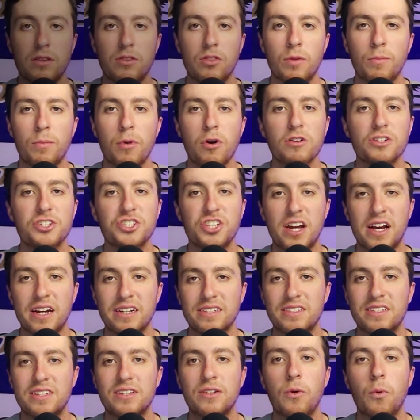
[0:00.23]
Lamar
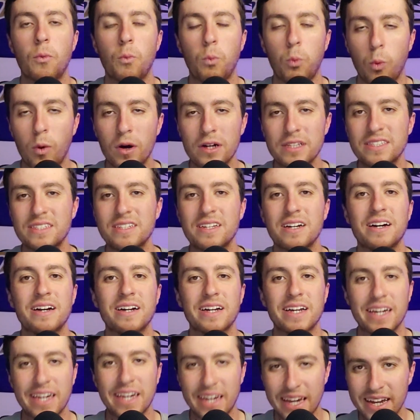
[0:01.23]
Jackson once
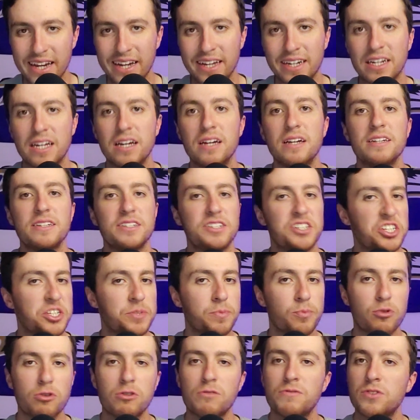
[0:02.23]
again
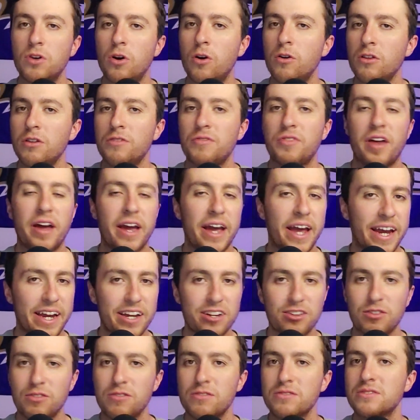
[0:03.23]
disproves all of the
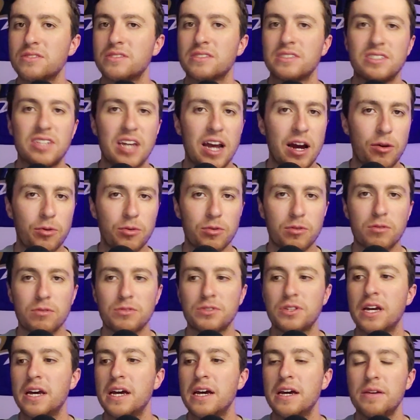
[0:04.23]
haters,
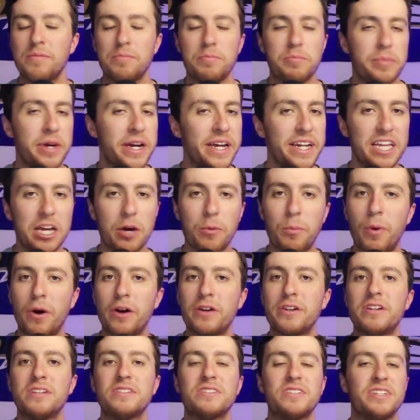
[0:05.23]
doubters, media
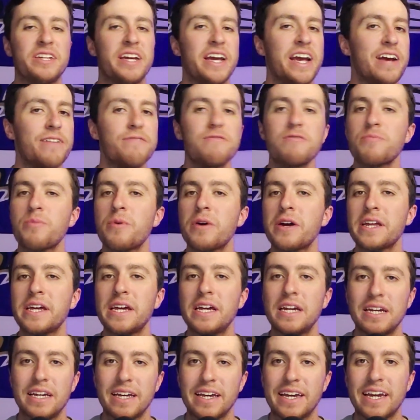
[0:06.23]
pundits, and
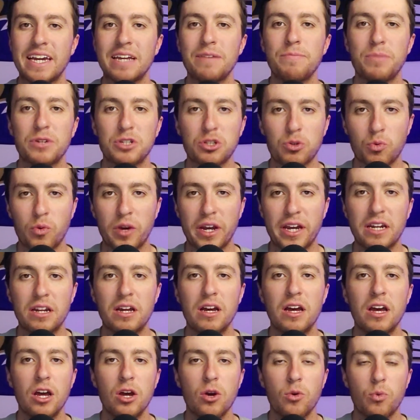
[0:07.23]
everybody in between
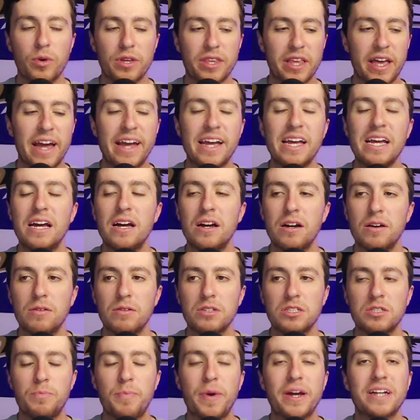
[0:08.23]
with a
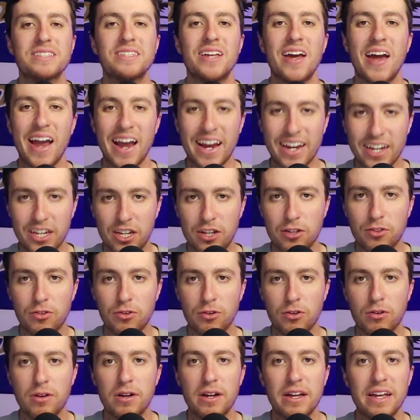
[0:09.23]

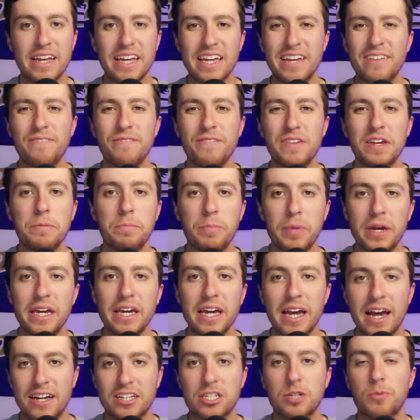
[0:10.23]
spectacular
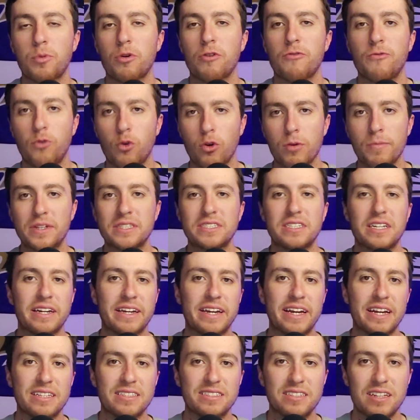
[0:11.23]
MVP-esque performance
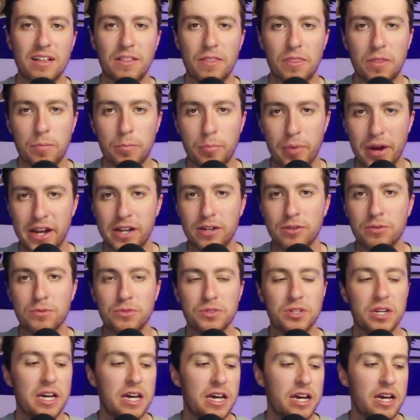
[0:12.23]
against the Bengals.